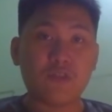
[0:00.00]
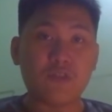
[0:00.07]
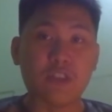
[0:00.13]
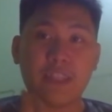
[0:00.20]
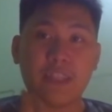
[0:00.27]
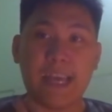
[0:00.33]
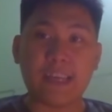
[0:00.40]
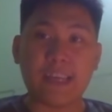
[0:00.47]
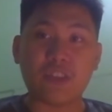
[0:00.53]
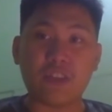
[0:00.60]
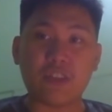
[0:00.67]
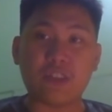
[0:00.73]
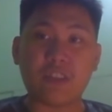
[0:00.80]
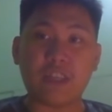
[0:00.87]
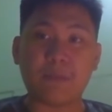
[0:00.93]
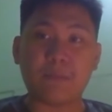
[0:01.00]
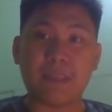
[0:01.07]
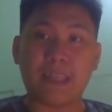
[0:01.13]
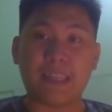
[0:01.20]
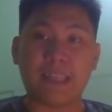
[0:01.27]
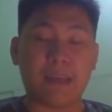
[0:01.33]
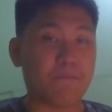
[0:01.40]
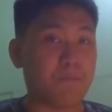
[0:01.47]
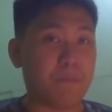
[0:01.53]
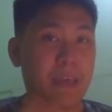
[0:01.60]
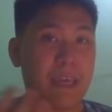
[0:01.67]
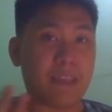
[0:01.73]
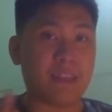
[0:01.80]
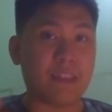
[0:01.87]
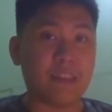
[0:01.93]
to the national team that have
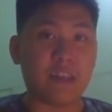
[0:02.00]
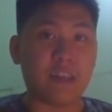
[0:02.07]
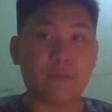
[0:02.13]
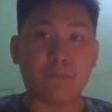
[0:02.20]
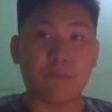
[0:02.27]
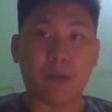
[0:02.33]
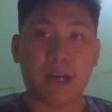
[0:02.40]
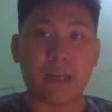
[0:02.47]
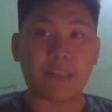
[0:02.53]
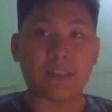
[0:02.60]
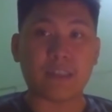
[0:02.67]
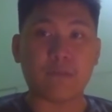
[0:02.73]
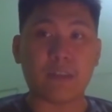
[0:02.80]
made their marks